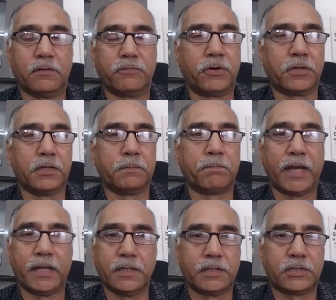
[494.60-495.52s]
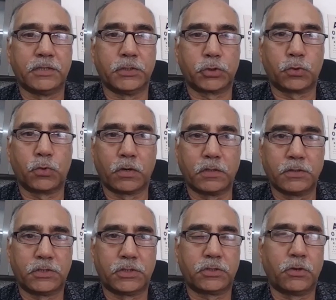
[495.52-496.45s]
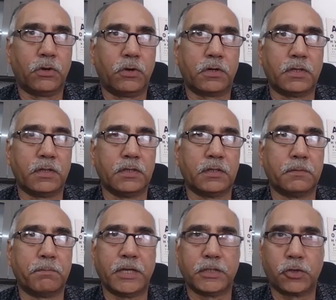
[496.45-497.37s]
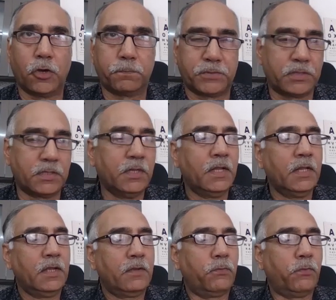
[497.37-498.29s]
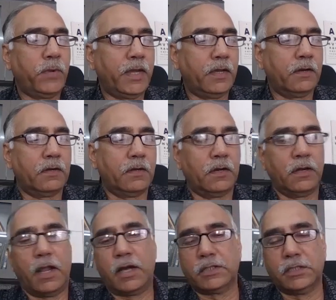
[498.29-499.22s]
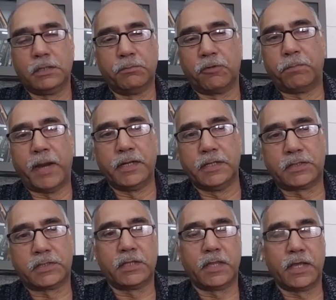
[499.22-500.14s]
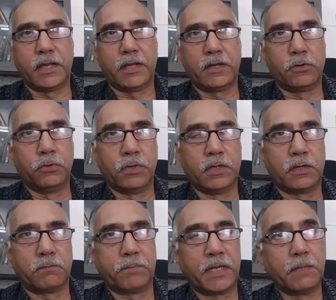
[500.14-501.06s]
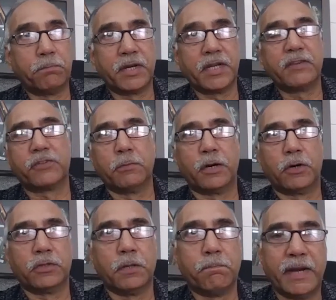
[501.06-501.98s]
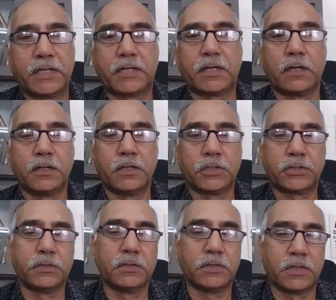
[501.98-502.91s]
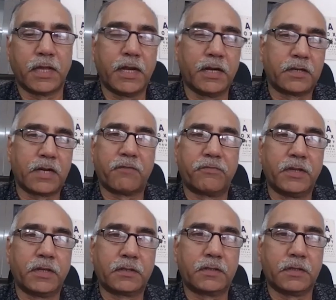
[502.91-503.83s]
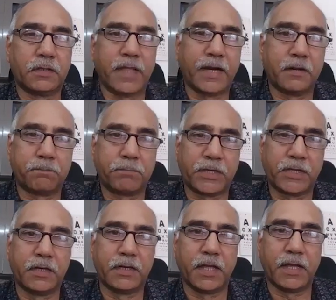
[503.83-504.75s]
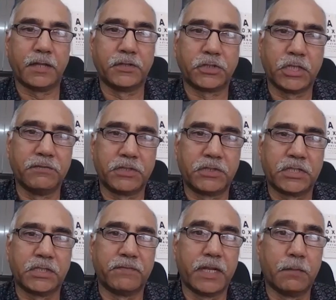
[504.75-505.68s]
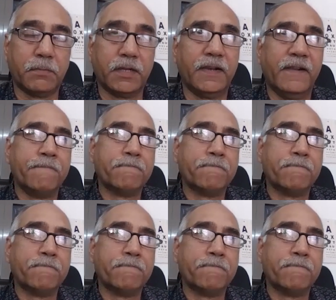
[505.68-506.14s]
for the pilots in the squadrons or in the base ops, where a large number of pilots are there who are being briefed about the met conditions, the air traffic that particular day, the services available.